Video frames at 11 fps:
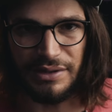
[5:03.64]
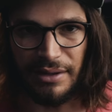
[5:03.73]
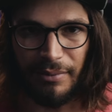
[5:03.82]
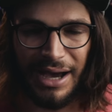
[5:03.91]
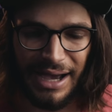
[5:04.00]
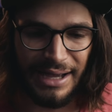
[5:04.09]
with
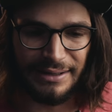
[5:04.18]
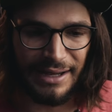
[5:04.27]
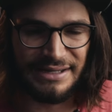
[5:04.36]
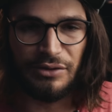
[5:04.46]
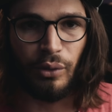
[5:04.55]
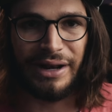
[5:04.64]
him. I
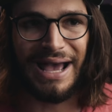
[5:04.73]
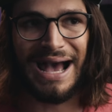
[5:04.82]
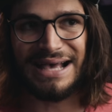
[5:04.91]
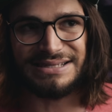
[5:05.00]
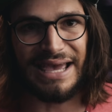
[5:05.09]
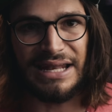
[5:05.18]
didn't want to
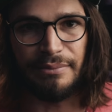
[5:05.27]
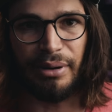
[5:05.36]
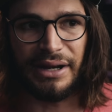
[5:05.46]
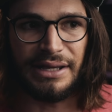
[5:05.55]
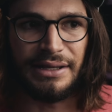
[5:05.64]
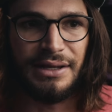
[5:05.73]
ask
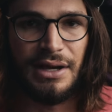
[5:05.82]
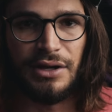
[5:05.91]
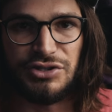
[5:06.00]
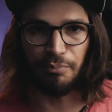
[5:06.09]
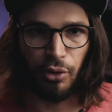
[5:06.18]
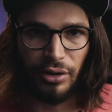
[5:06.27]
anybody
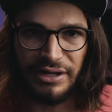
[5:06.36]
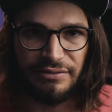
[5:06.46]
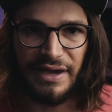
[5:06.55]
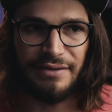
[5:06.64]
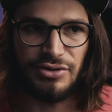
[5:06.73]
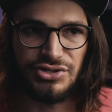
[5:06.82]
to pull any
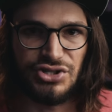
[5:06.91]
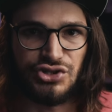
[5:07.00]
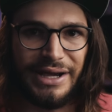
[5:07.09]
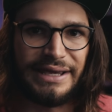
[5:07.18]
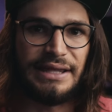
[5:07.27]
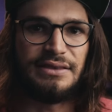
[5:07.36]
favors to
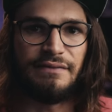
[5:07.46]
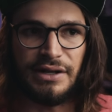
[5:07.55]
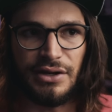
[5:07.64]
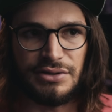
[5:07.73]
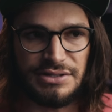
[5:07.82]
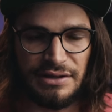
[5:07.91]
try to get the
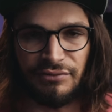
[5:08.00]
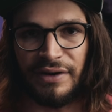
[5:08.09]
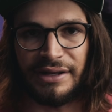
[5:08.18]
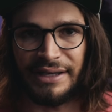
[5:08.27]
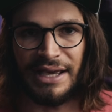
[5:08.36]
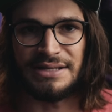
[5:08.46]
videos in
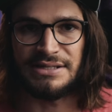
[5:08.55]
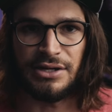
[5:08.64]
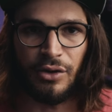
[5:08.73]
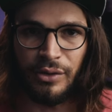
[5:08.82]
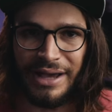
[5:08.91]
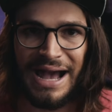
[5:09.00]
front of Casey
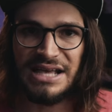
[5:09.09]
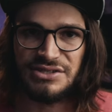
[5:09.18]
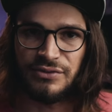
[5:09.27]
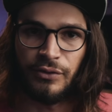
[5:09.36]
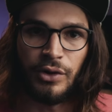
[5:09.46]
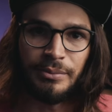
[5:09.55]
or to
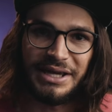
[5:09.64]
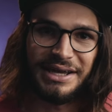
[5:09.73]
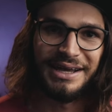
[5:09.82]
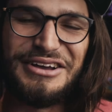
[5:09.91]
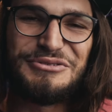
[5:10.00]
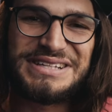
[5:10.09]
ask for me.
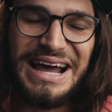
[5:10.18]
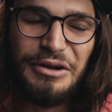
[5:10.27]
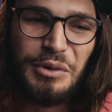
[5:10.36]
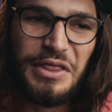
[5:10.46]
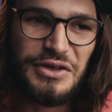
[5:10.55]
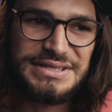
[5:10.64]
It was kind of
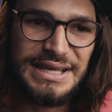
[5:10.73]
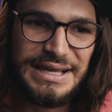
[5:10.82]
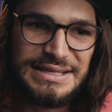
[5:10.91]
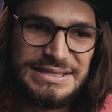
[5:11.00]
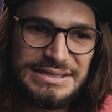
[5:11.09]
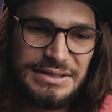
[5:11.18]
one of those
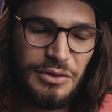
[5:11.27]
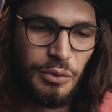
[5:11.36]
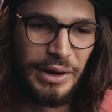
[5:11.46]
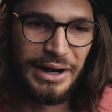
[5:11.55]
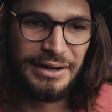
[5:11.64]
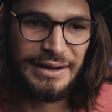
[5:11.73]
things
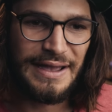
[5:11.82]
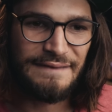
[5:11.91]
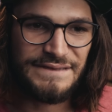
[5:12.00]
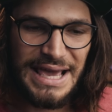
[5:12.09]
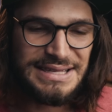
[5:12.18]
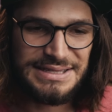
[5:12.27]
where
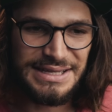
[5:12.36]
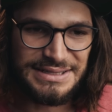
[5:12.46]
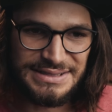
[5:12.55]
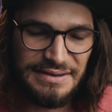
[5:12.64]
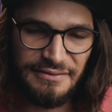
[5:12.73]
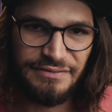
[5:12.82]
if Casey
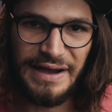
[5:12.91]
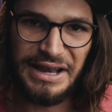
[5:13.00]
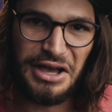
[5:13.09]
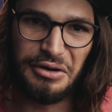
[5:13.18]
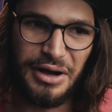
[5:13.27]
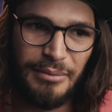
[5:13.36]
didn't find
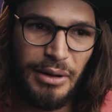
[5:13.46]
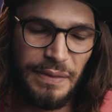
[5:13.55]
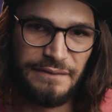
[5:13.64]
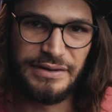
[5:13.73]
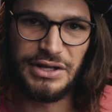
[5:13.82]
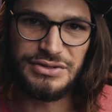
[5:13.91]
out about
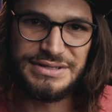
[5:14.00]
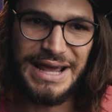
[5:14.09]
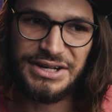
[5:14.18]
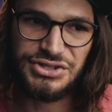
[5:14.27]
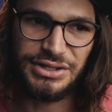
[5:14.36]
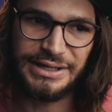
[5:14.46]
the videos
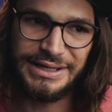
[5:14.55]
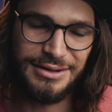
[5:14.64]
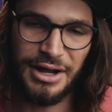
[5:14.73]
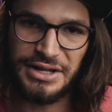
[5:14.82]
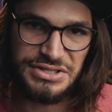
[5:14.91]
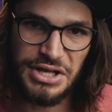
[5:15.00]
naturally
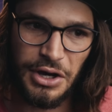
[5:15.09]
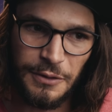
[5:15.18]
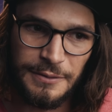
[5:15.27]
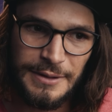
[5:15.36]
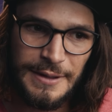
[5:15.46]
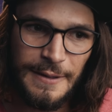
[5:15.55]
on his
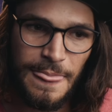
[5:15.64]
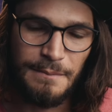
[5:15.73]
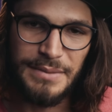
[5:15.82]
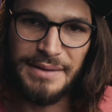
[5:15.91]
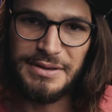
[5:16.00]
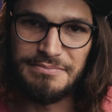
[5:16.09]
own,
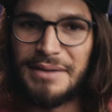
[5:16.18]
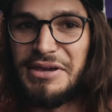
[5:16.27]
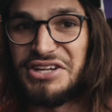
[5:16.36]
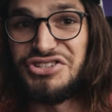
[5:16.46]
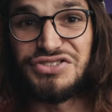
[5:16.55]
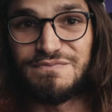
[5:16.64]
maybe
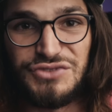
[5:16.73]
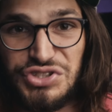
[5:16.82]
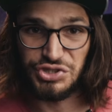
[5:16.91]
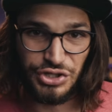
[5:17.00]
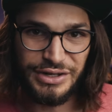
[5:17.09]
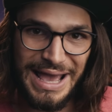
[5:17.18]
it just
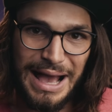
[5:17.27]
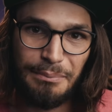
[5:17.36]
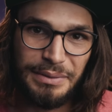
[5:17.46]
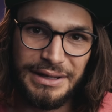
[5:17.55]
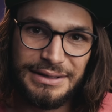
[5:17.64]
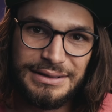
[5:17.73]
shouldn't
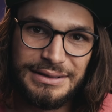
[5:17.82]
happen.